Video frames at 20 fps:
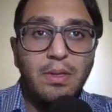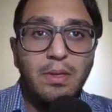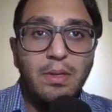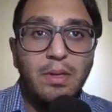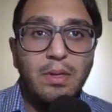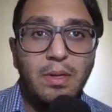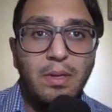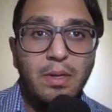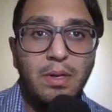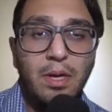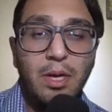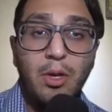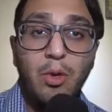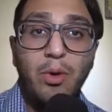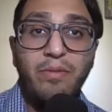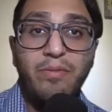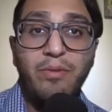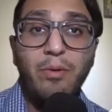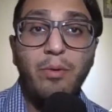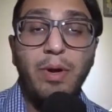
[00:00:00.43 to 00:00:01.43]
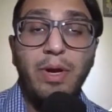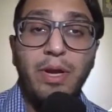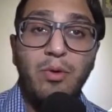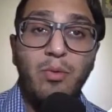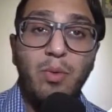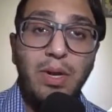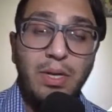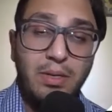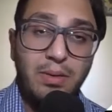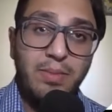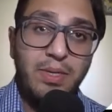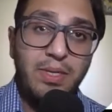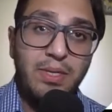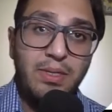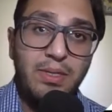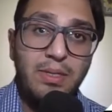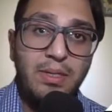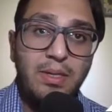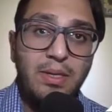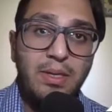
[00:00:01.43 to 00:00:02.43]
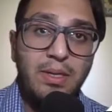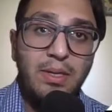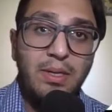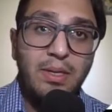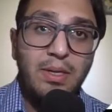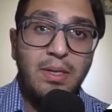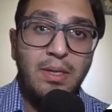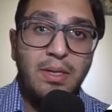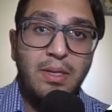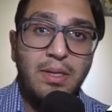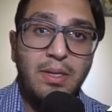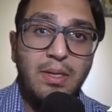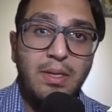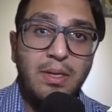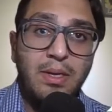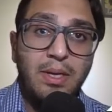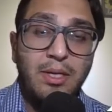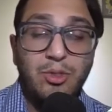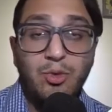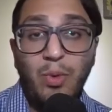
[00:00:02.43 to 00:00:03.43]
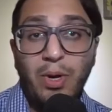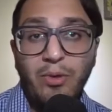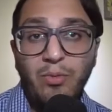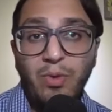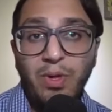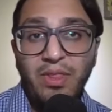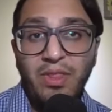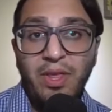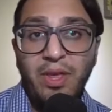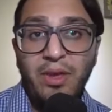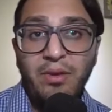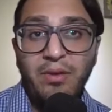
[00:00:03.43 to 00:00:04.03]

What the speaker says: Hello everyone and welcome. It's quite one thing